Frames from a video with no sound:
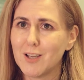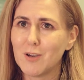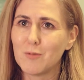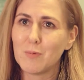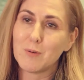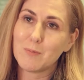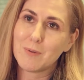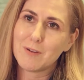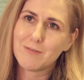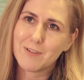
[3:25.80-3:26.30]

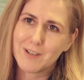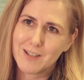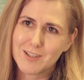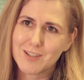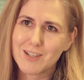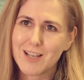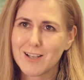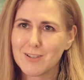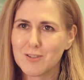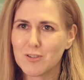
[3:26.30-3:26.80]
when we
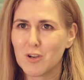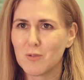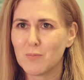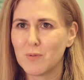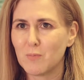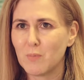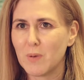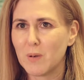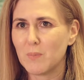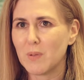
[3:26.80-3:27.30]
finished our job
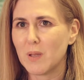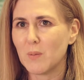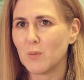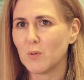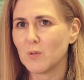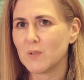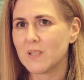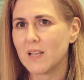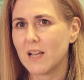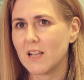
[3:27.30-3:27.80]
and when
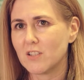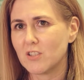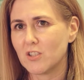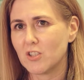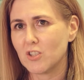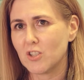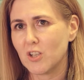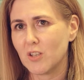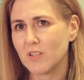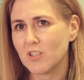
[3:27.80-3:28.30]
people start to
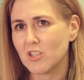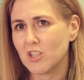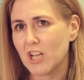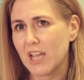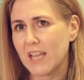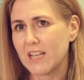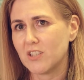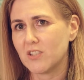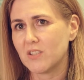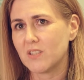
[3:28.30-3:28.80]
show the
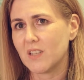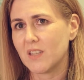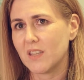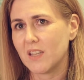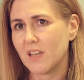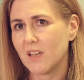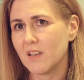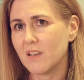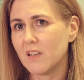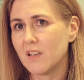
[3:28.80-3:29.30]
changes in
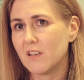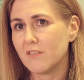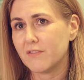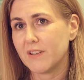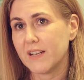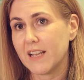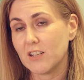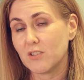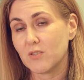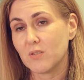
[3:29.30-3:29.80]
their
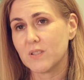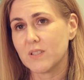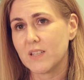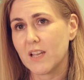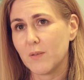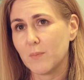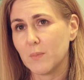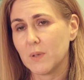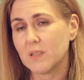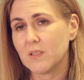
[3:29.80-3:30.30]
financial
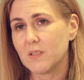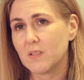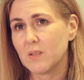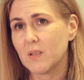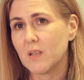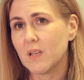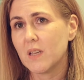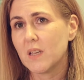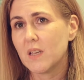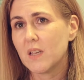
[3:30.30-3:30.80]
statements.
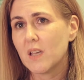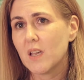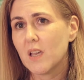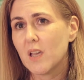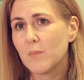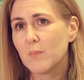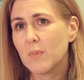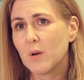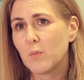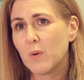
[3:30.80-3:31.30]

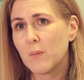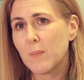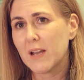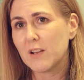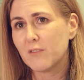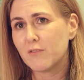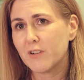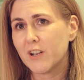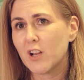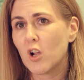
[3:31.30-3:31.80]
But we made
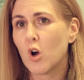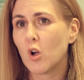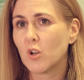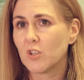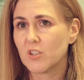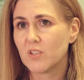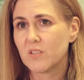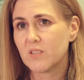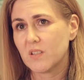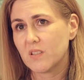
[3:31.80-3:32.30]
a very
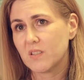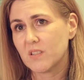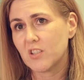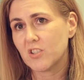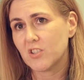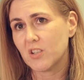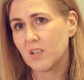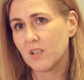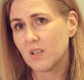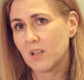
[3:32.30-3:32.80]
conscious
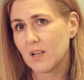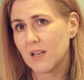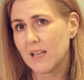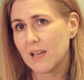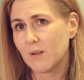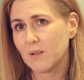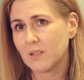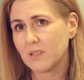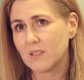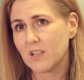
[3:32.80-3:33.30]
decision
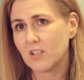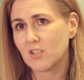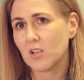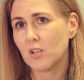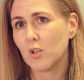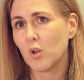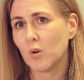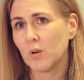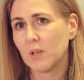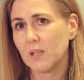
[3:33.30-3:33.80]
allowing such a
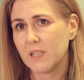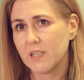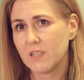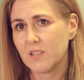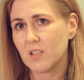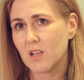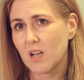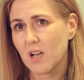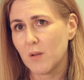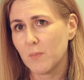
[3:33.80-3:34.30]
long lead
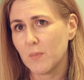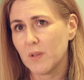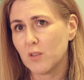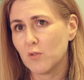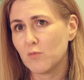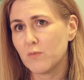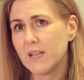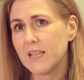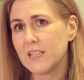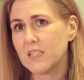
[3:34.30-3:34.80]
time, and
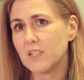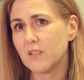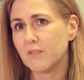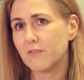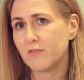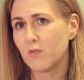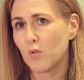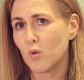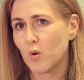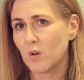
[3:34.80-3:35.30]
the reason
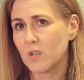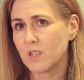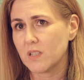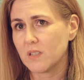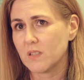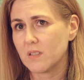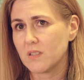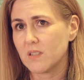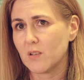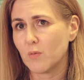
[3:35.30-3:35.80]
for it
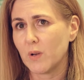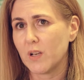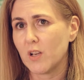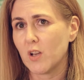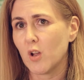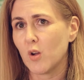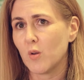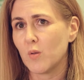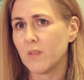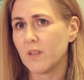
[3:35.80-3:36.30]
is that we
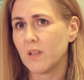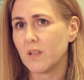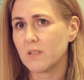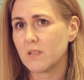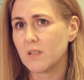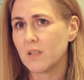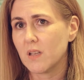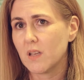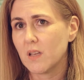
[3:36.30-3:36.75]
know that